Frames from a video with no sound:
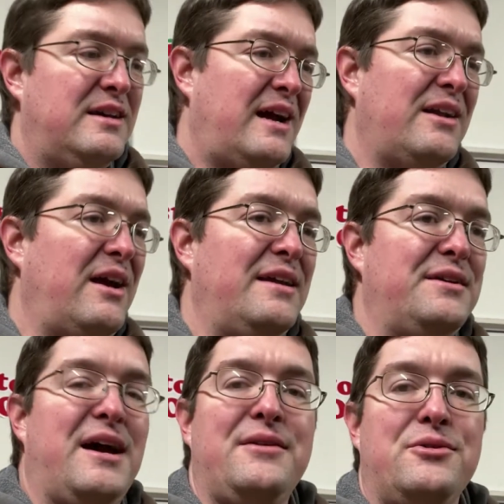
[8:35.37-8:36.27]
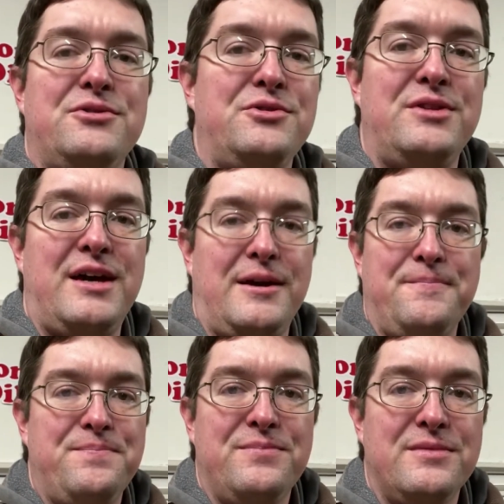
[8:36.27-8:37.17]
I, I, I don't do that
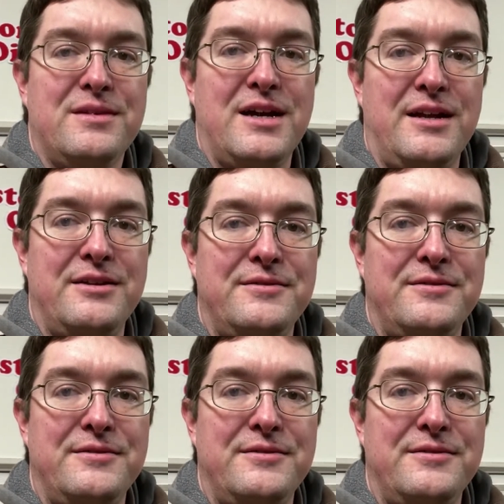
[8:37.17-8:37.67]
kind